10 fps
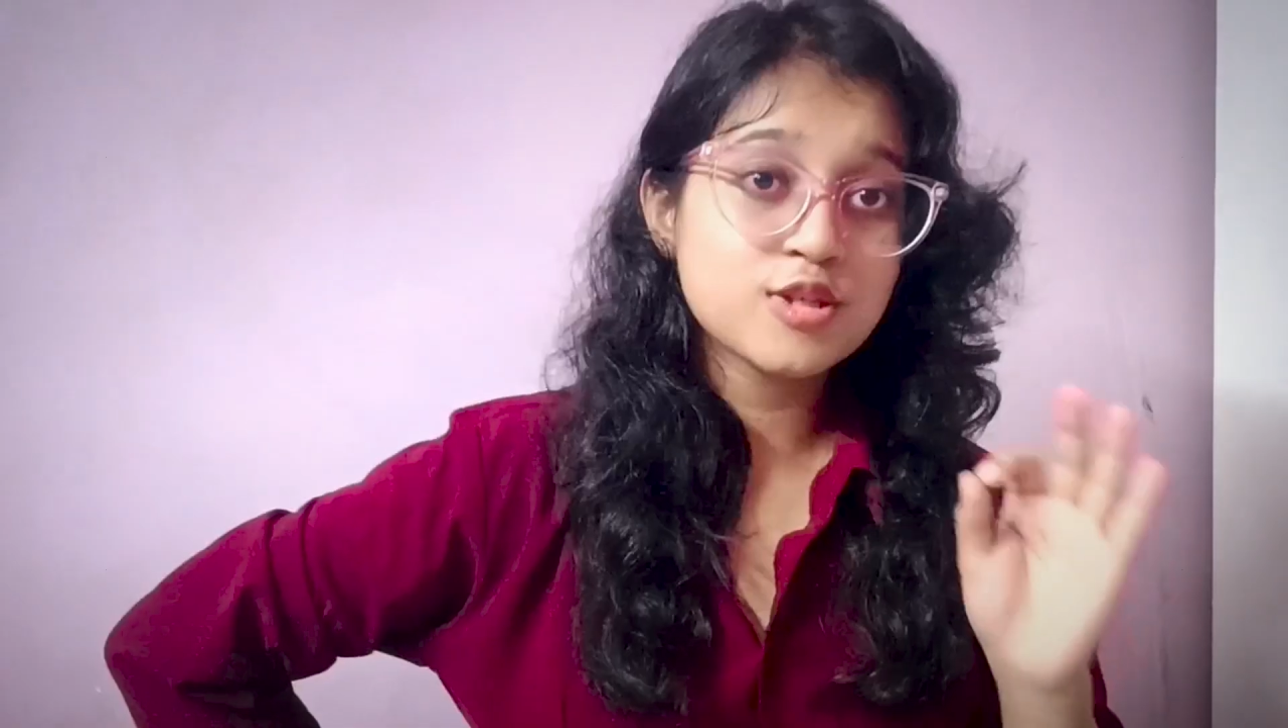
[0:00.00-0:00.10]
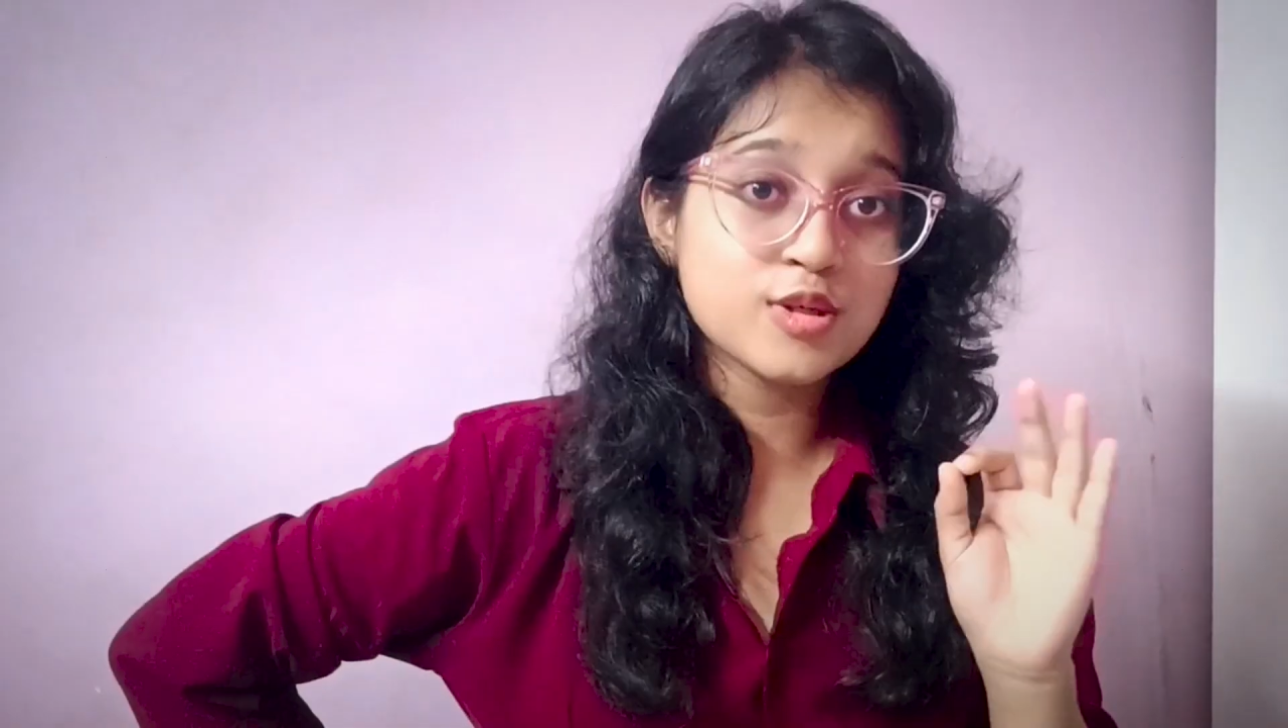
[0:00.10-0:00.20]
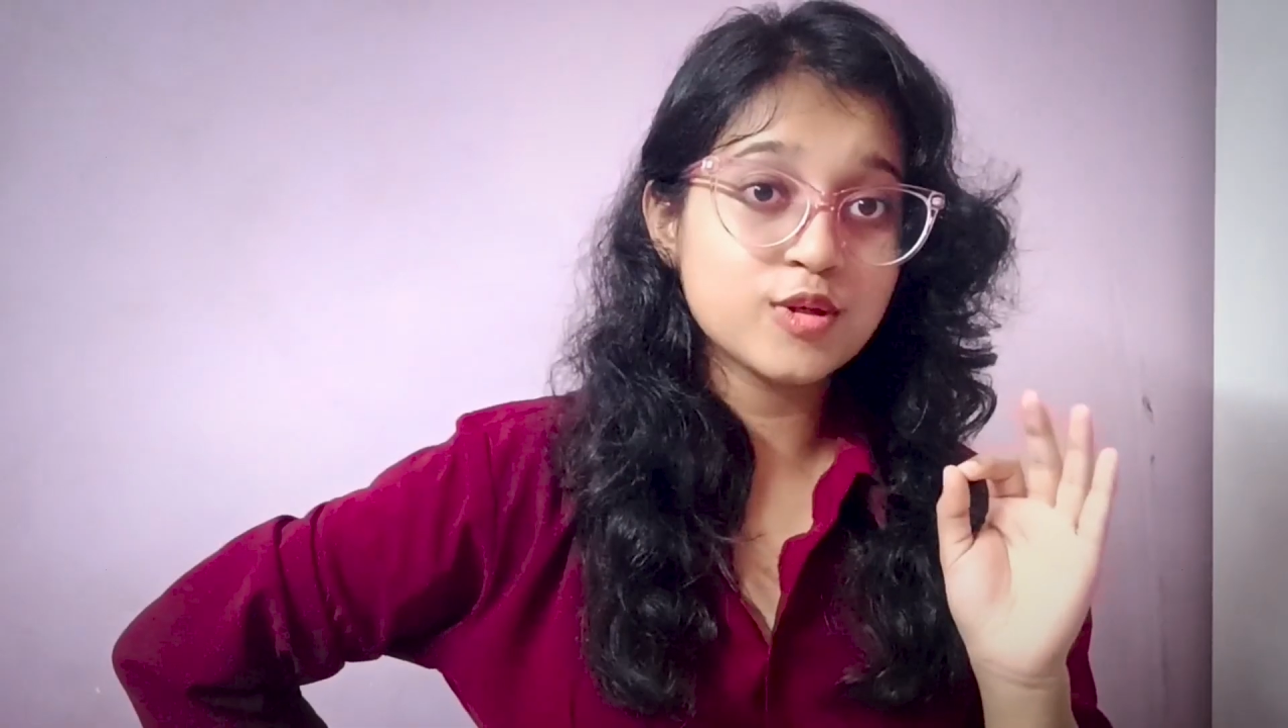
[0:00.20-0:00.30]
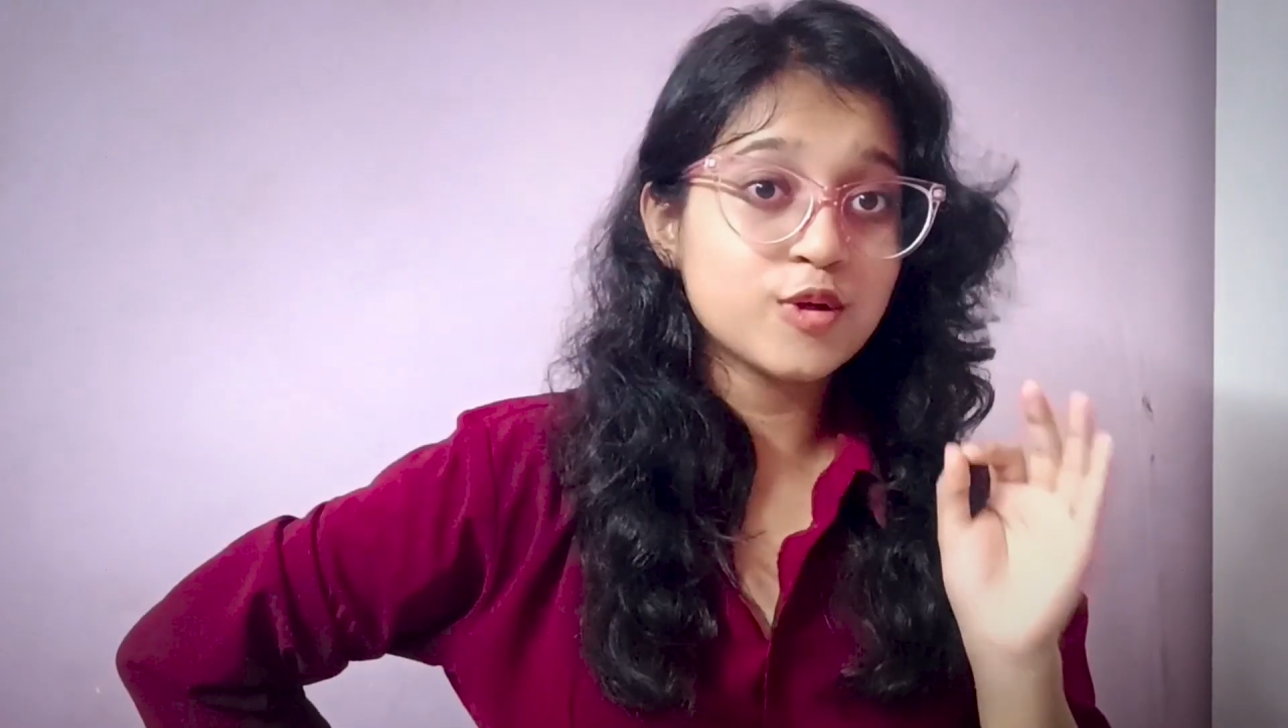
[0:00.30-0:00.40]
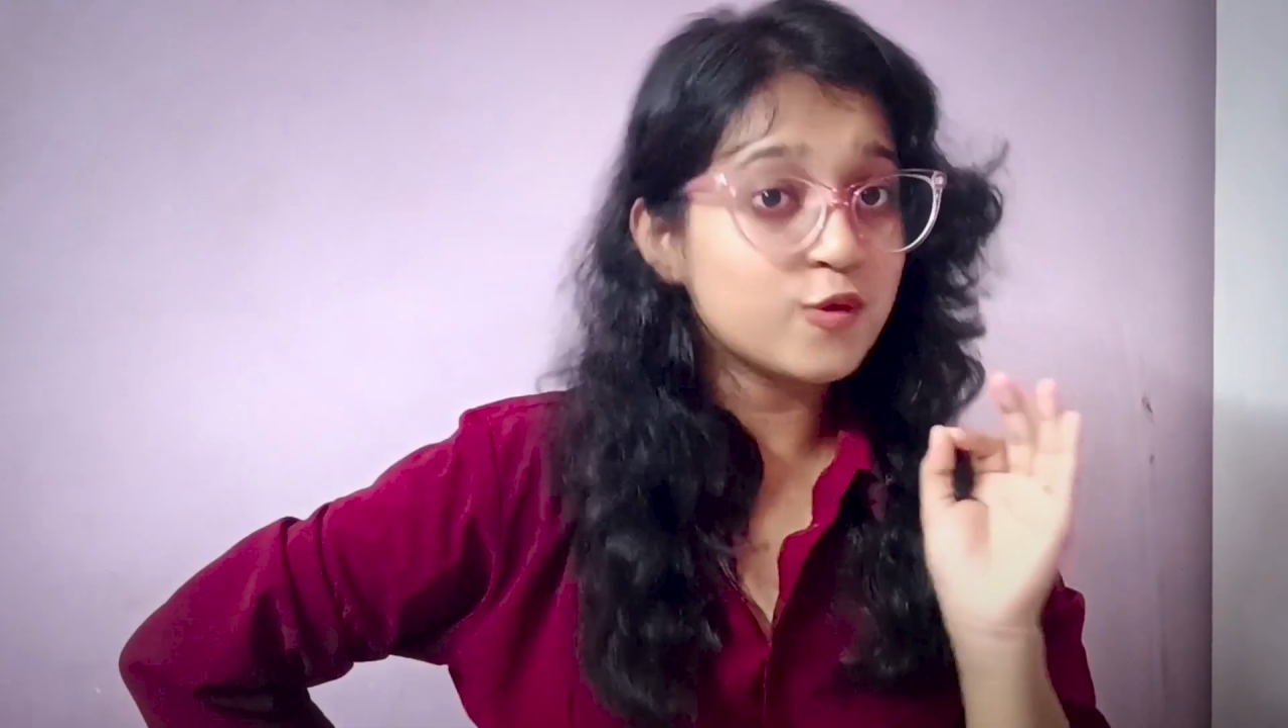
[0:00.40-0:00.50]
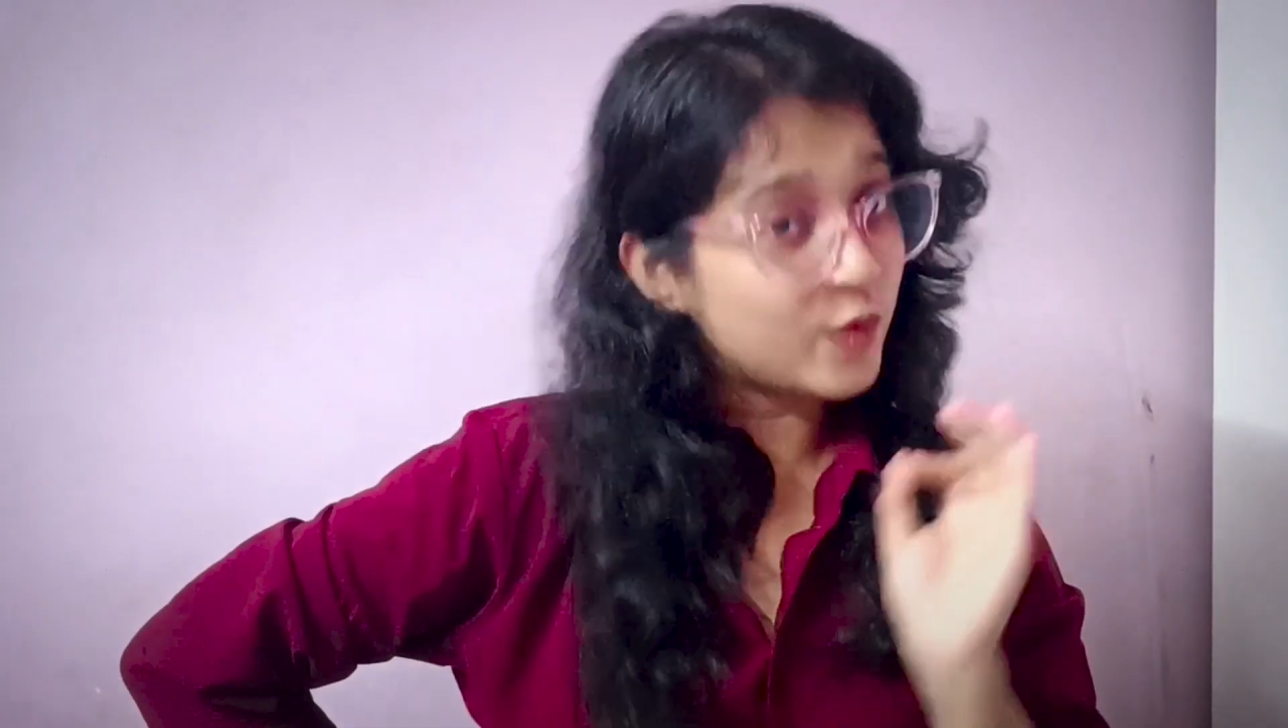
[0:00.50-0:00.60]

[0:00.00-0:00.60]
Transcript: So